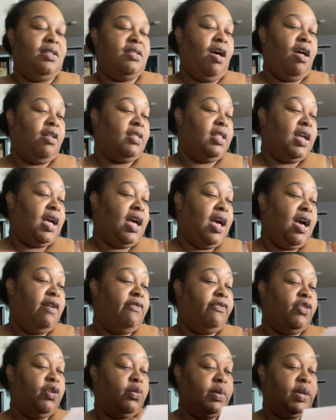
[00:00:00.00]
thought the
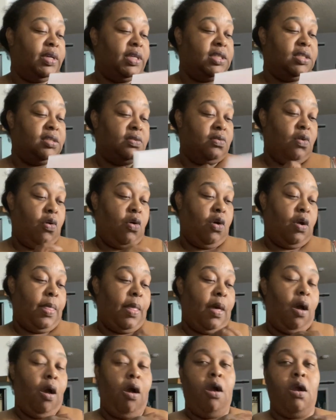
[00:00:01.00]
cover was on
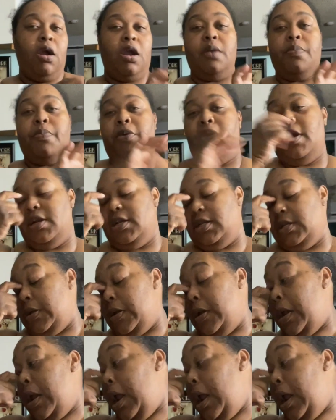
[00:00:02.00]
the hard part too.